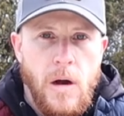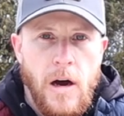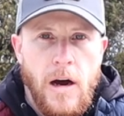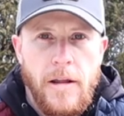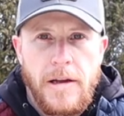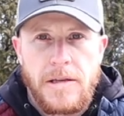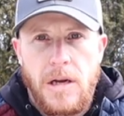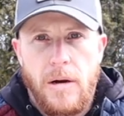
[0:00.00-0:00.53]

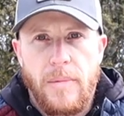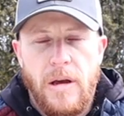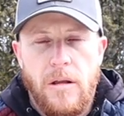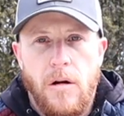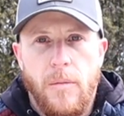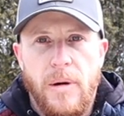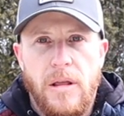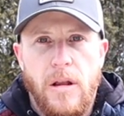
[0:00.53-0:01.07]
uh, that's going to be a
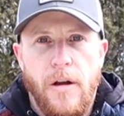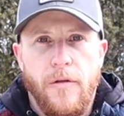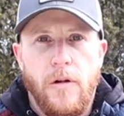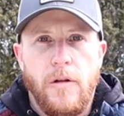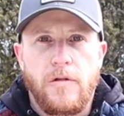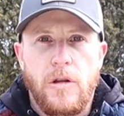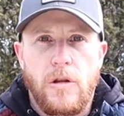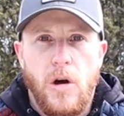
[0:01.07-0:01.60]
little bit
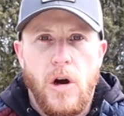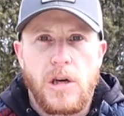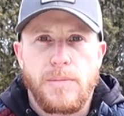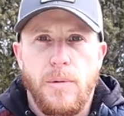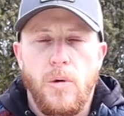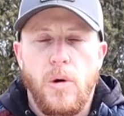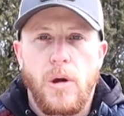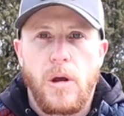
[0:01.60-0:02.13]
different. If the
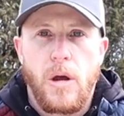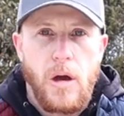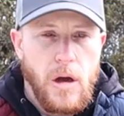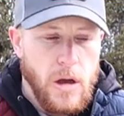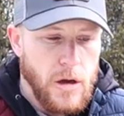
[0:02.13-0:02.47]
dog's pulling,